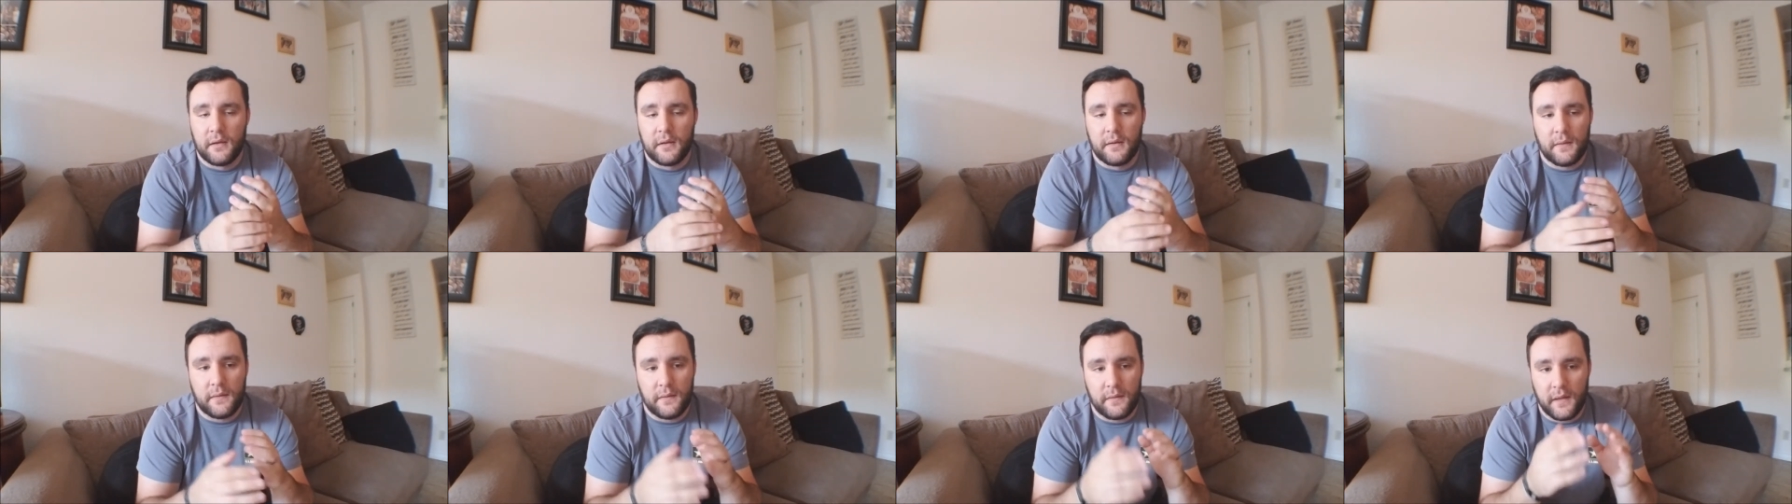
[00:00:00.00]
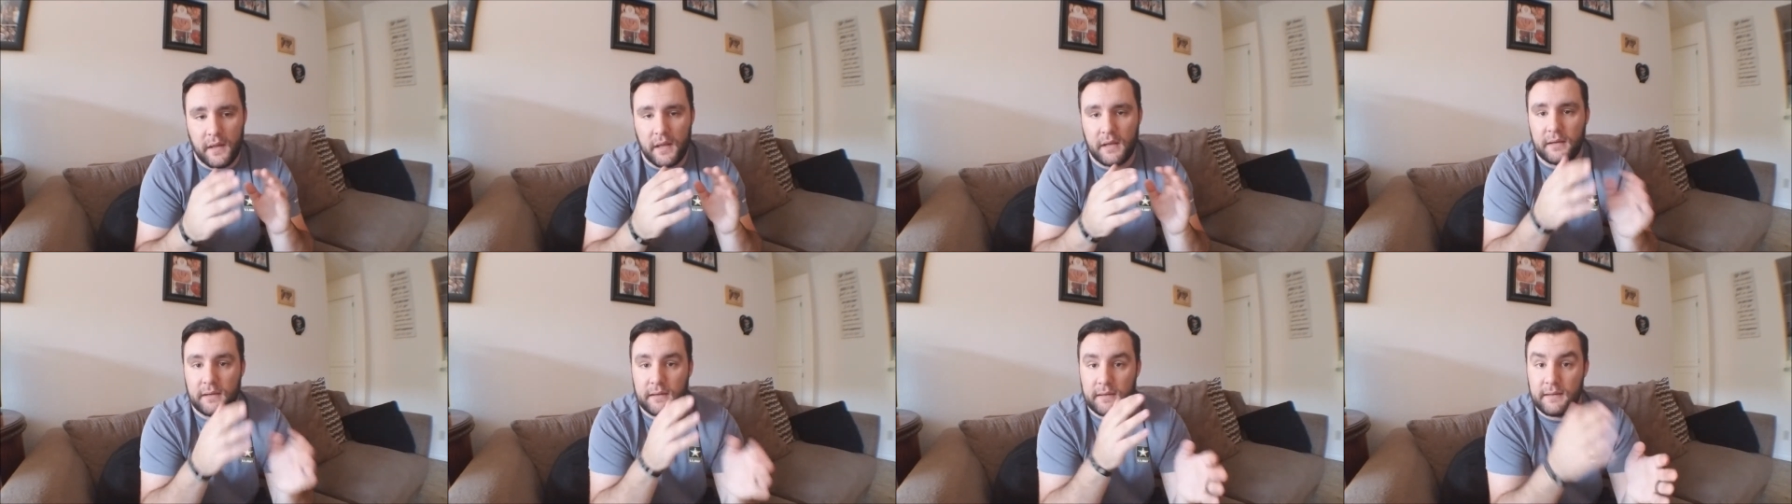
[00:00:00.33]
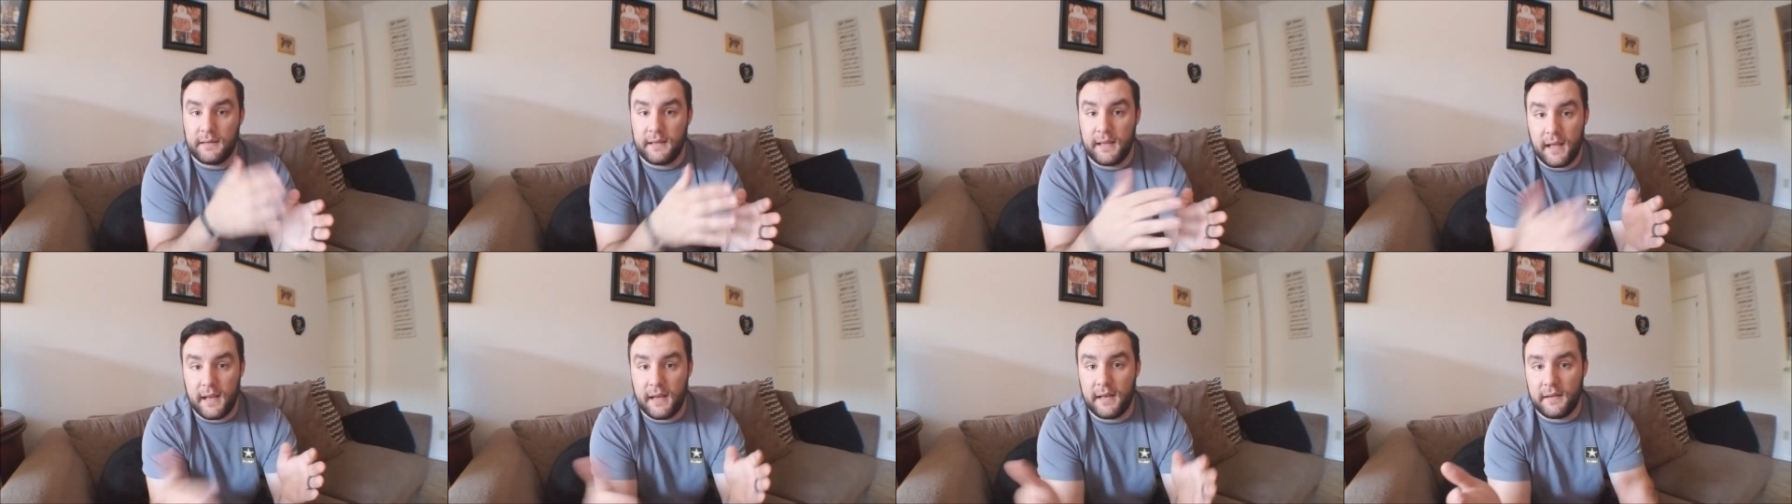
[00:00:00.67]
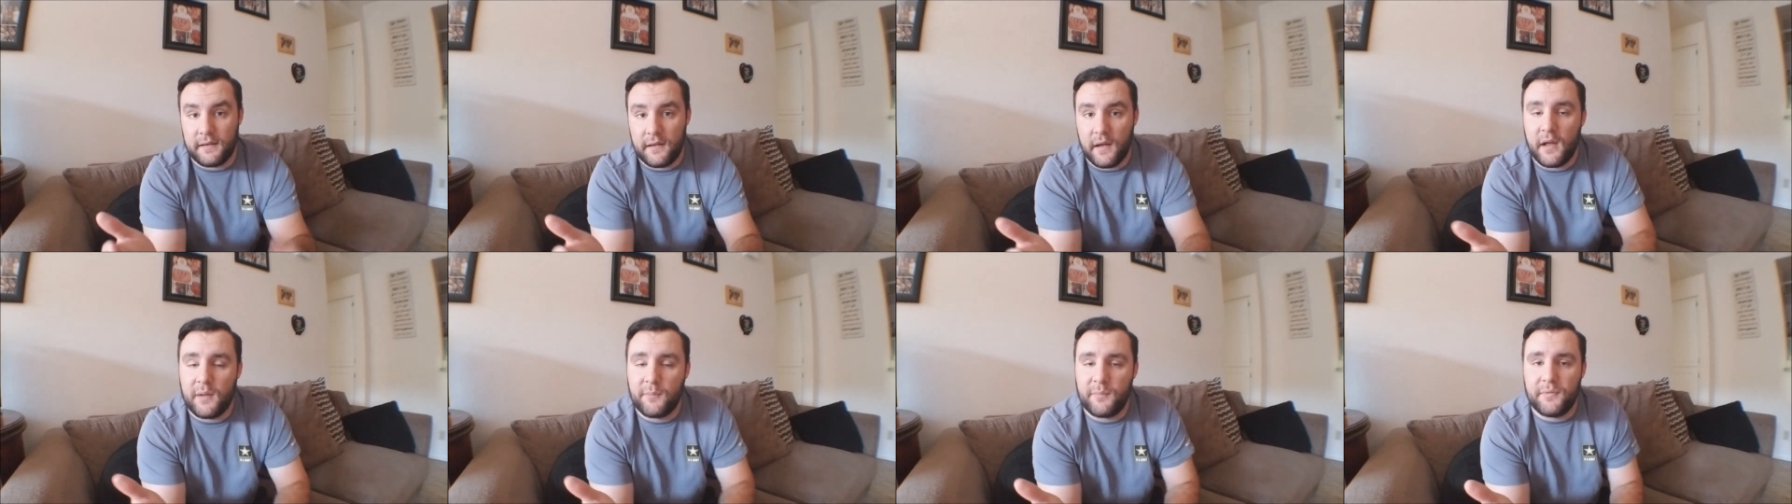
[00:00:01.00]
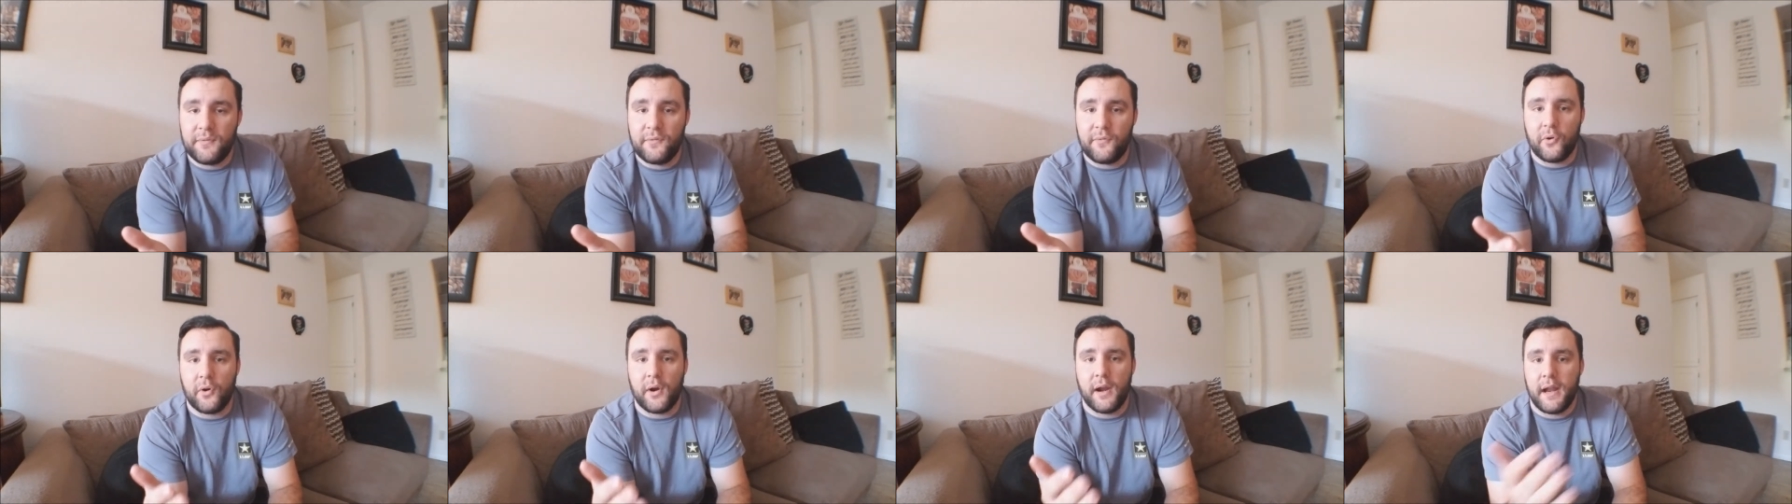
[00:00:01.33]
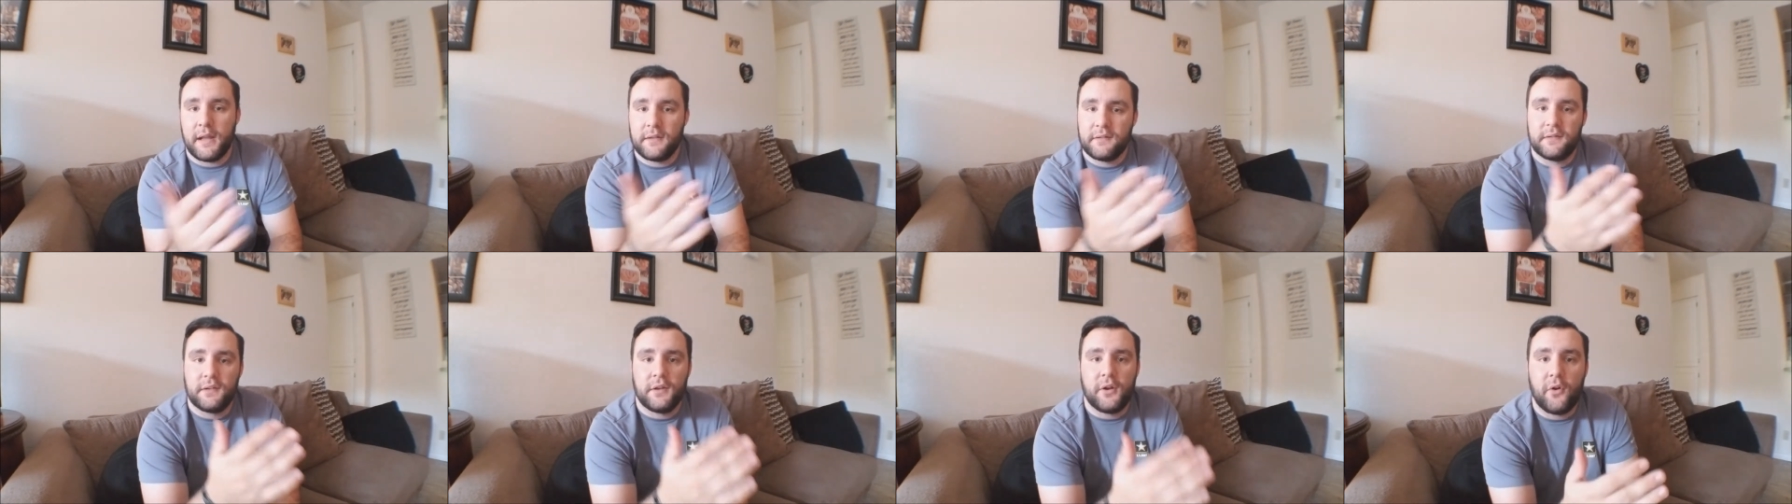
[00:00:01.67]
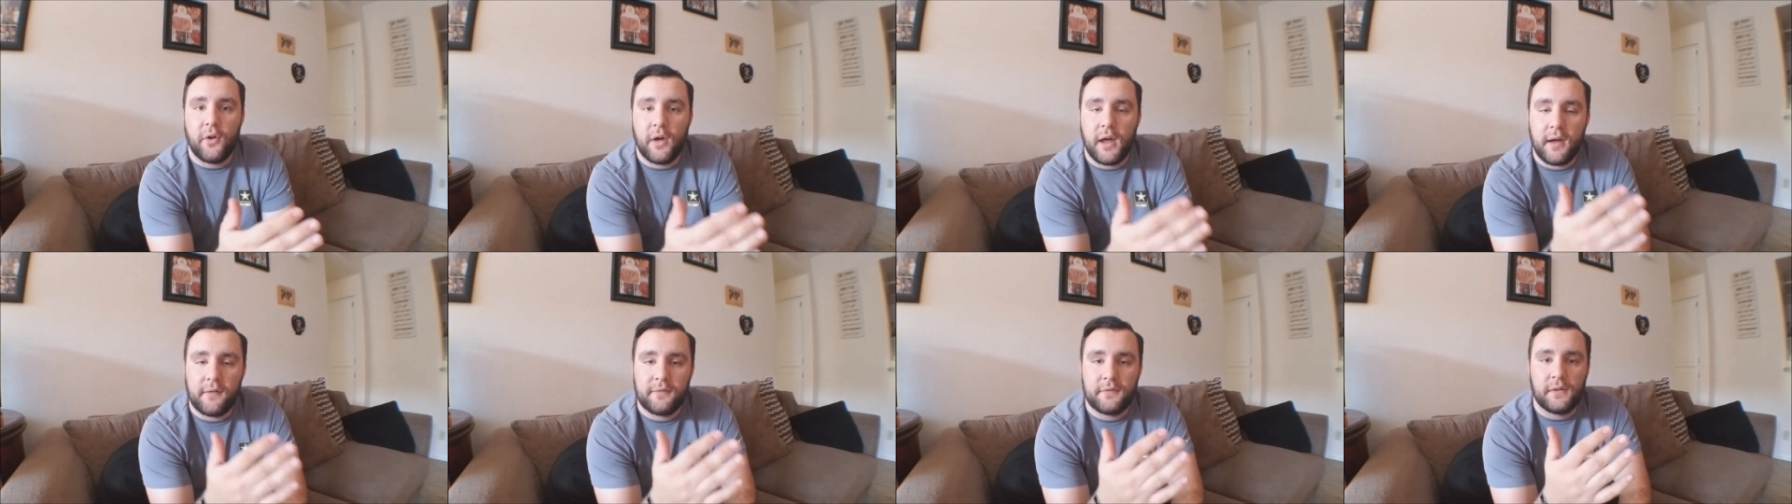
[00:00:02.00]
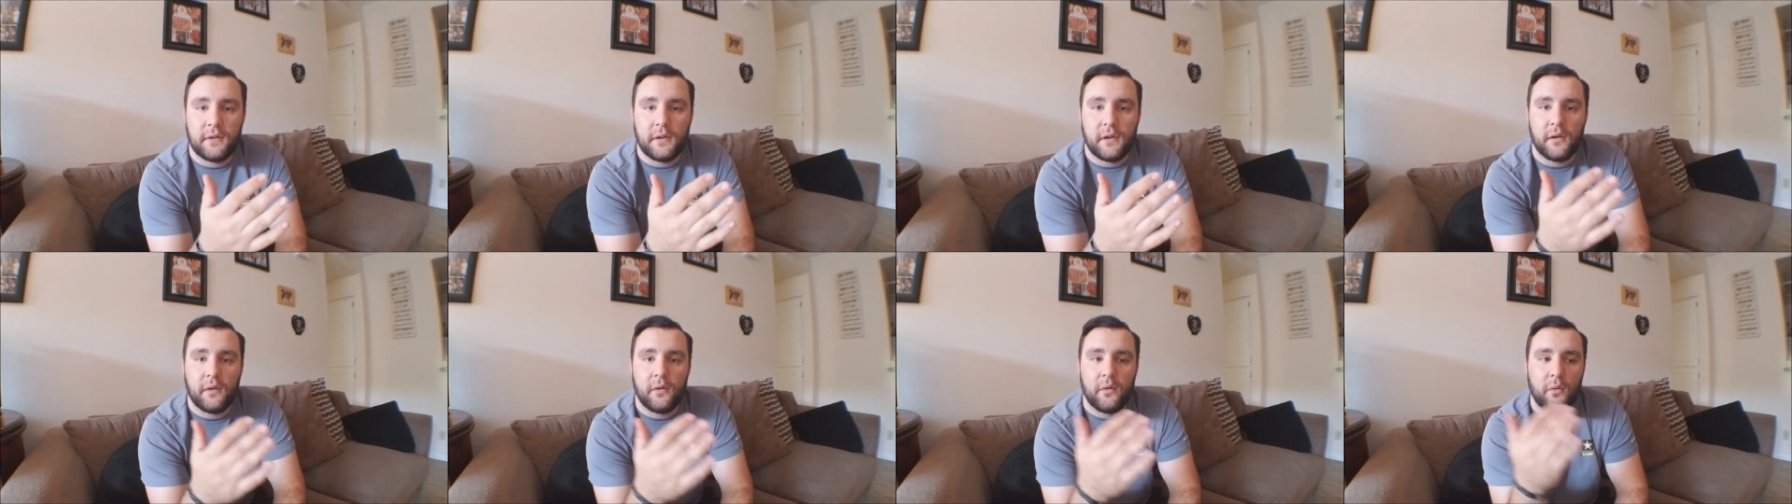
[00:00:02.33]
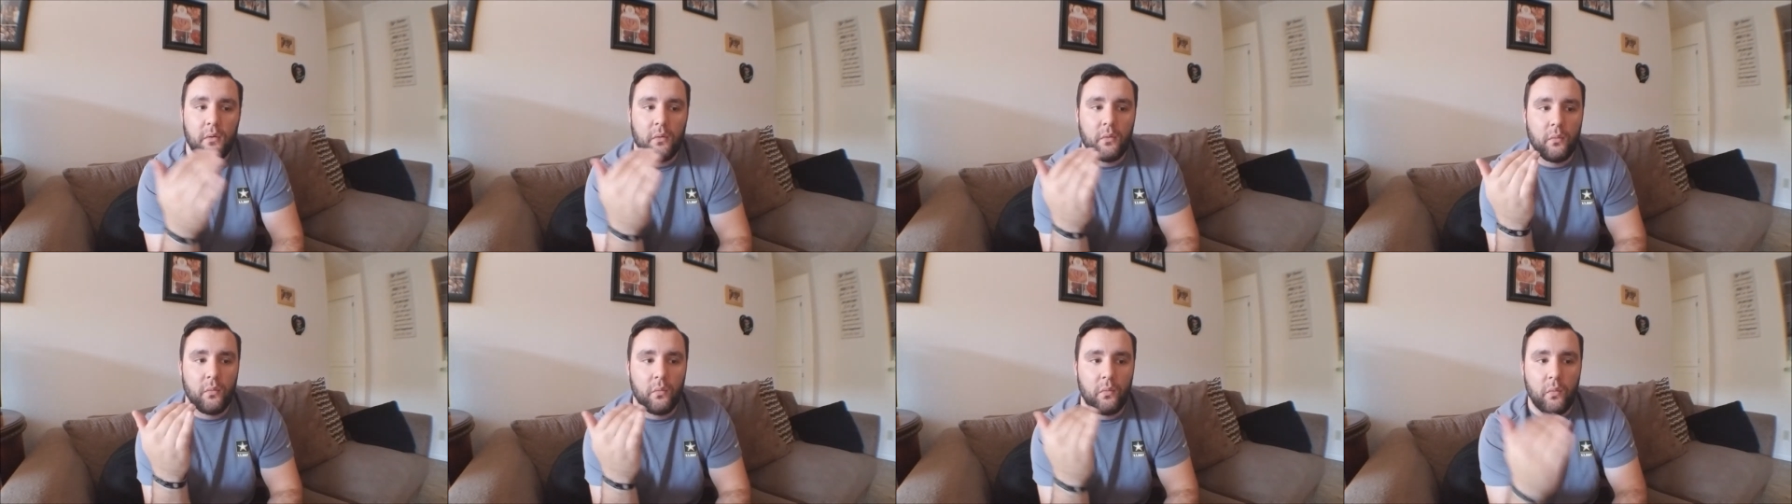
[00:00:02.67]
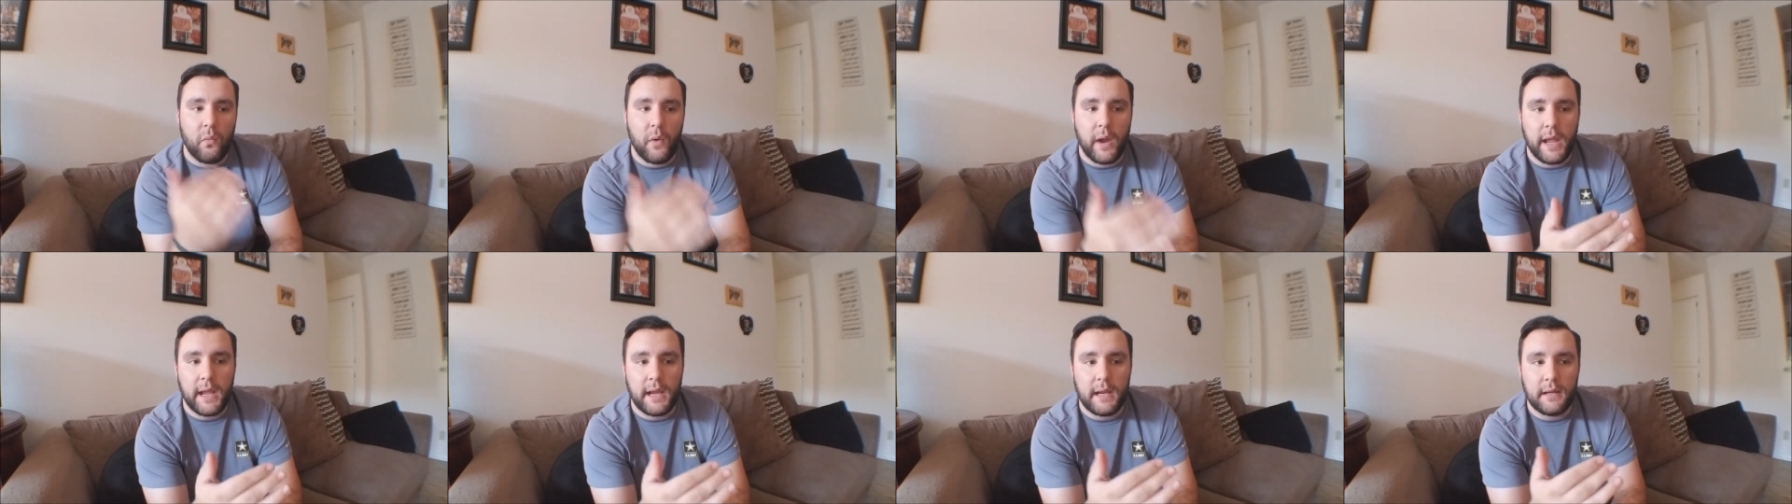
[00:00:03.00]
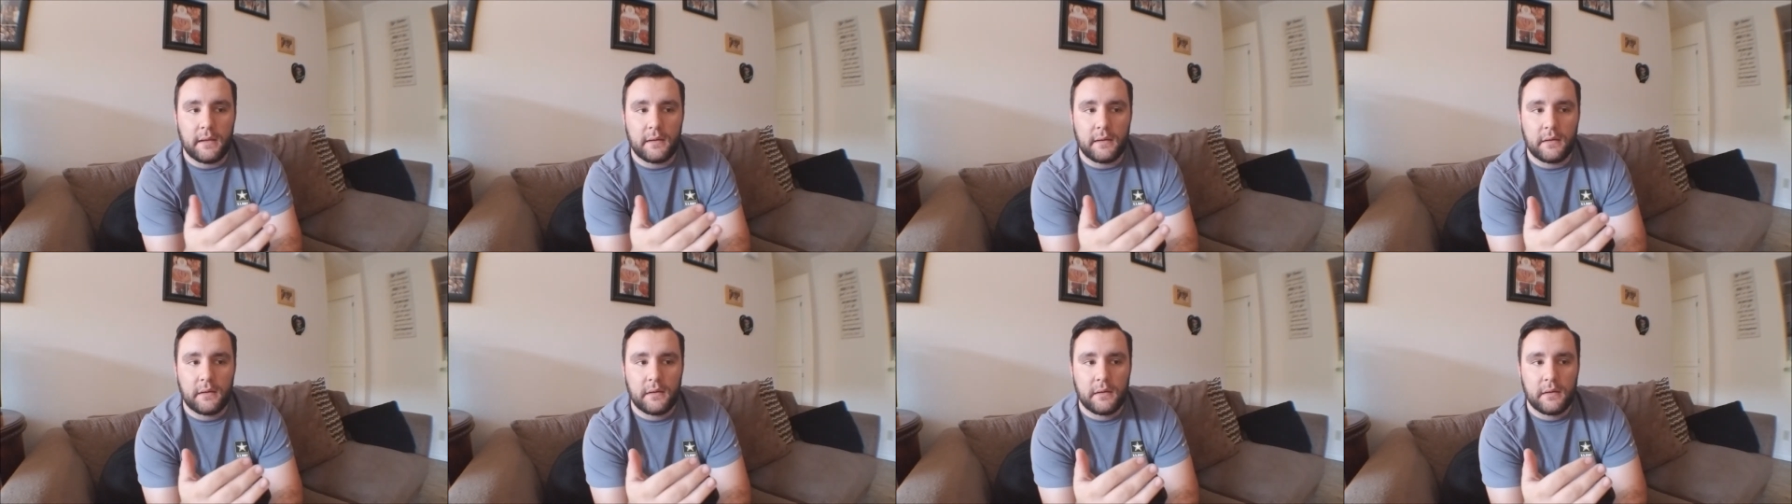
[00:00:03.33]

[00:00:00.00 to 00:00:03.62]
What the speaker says: then get it done beforehand so you don't have to wait